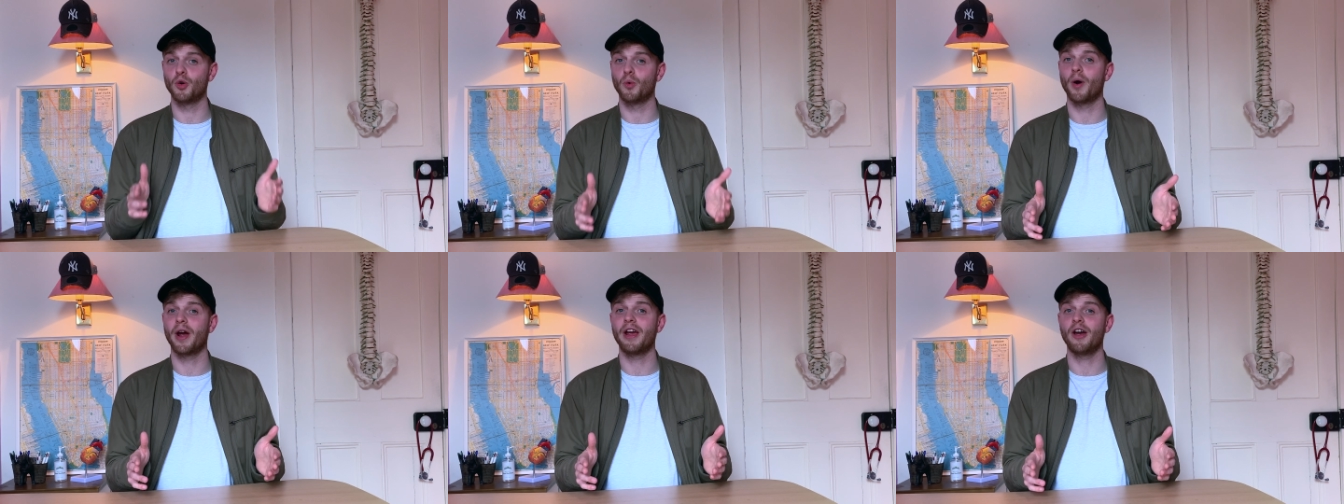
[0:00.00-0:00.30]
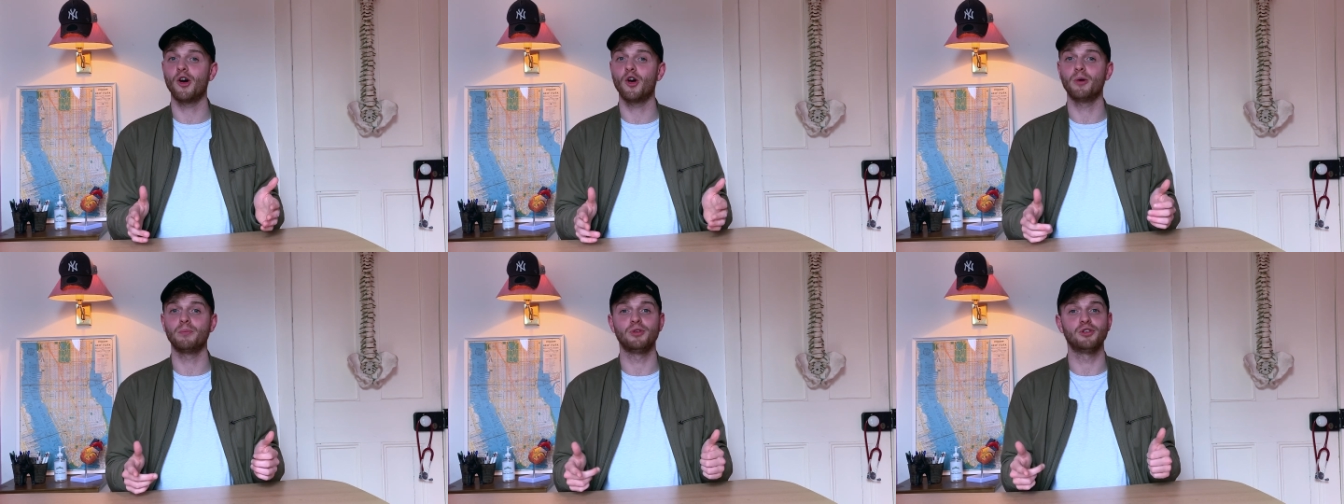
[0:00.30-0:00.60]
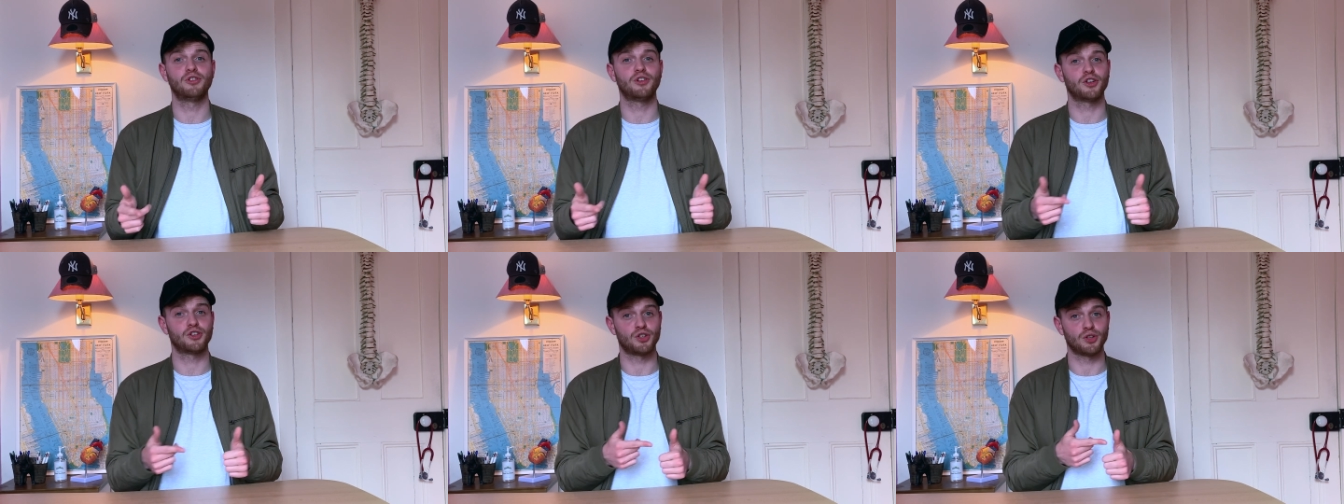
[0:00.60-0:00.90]
way home, you
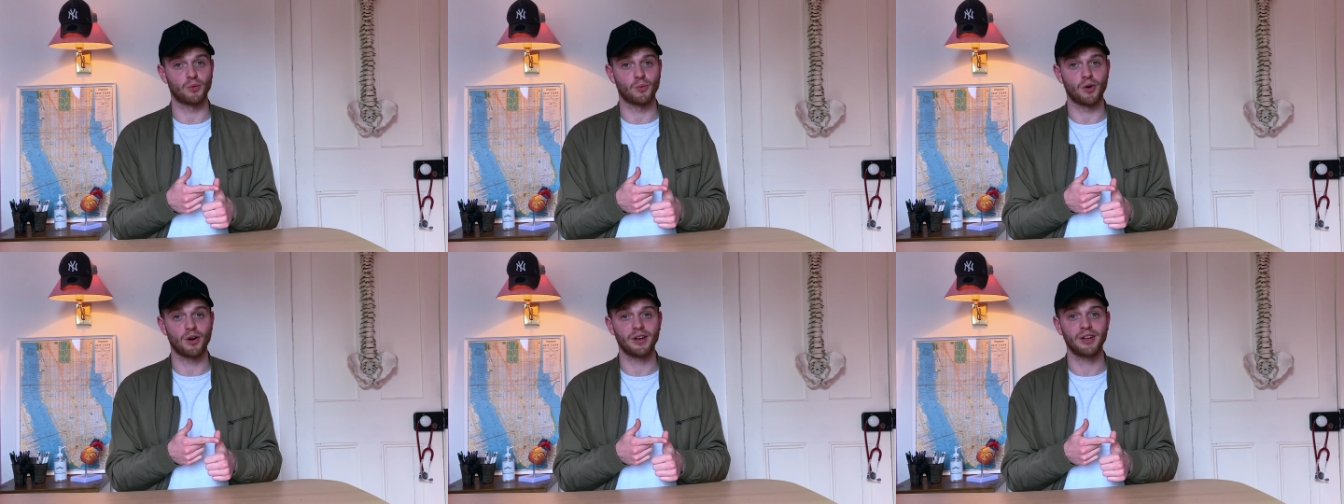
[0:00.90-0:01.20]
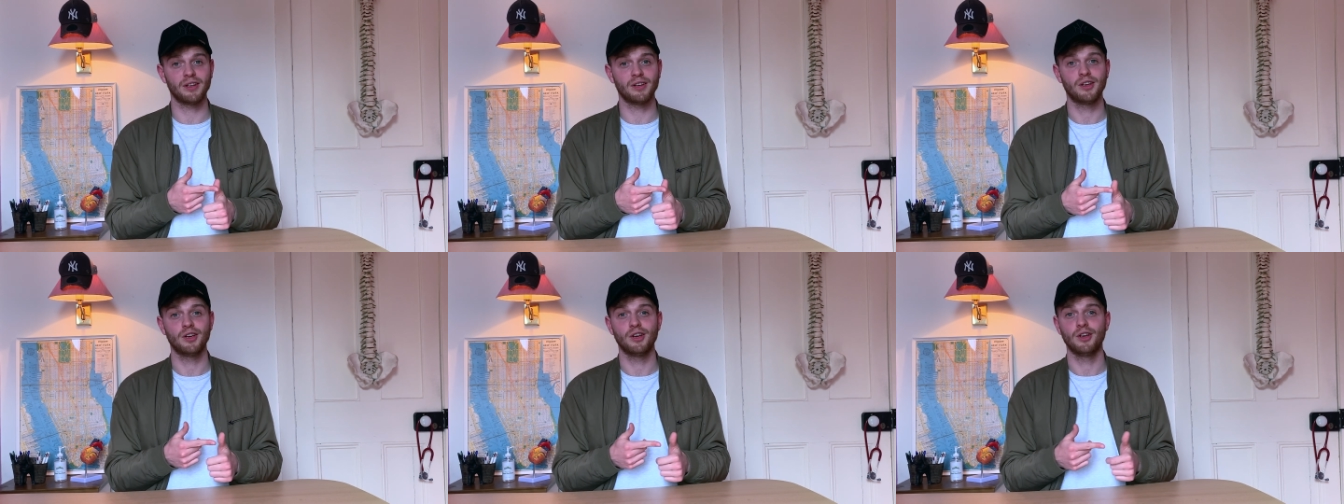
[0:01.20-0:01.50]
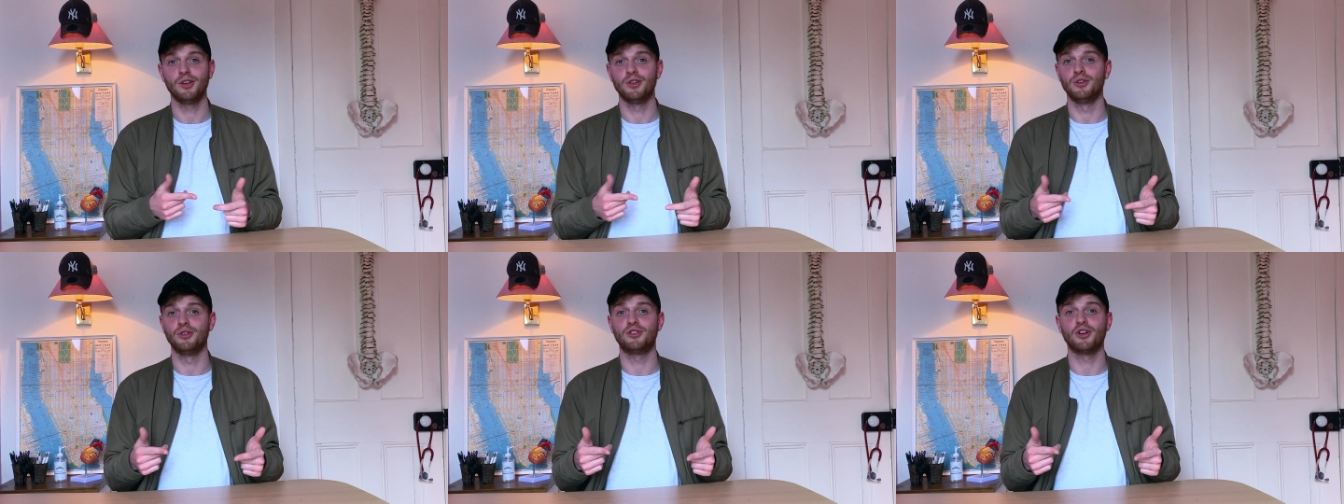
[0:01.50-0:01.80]
touch your wallet,
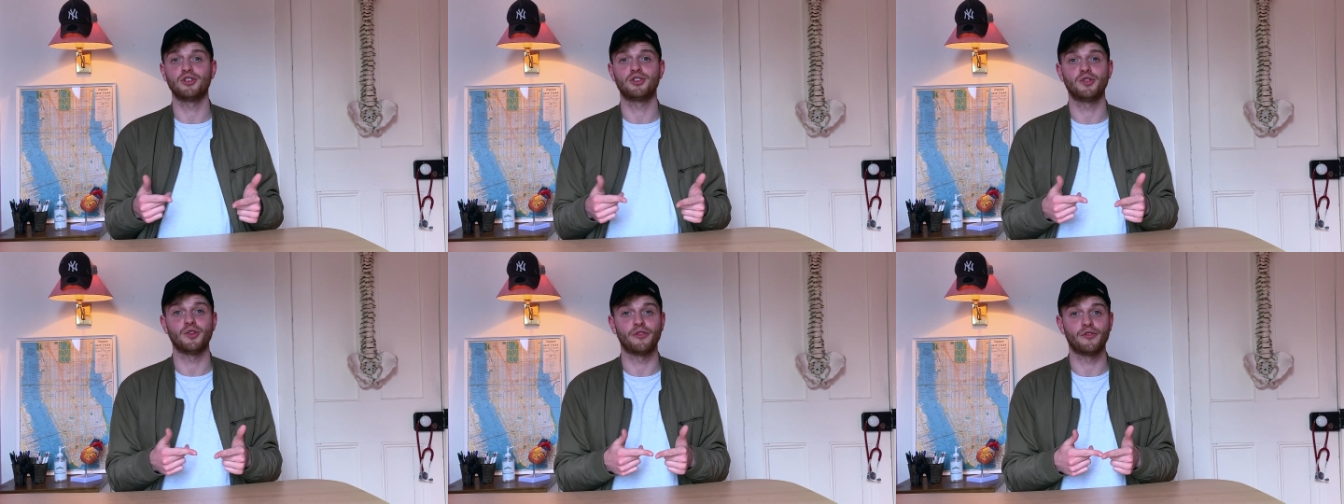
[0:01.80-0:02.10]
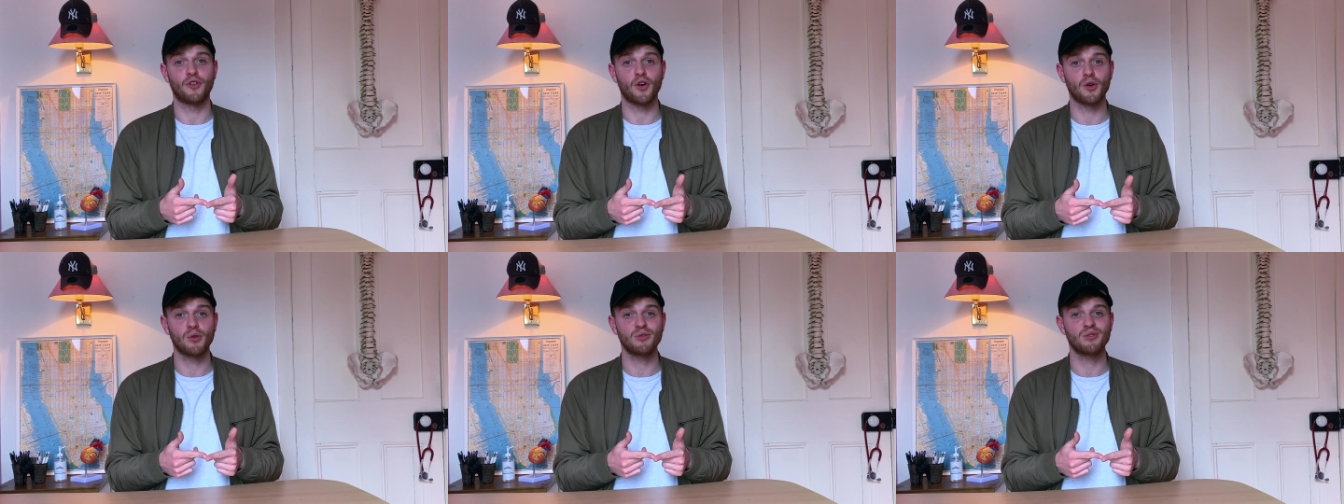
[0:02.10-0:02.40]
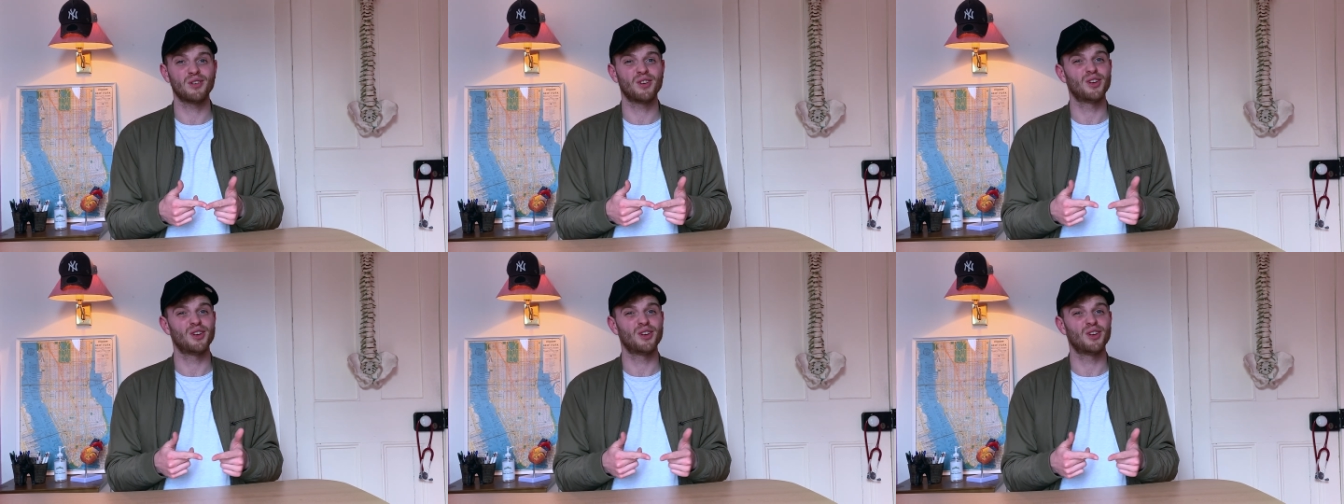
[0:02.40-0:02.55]
you touch your phone,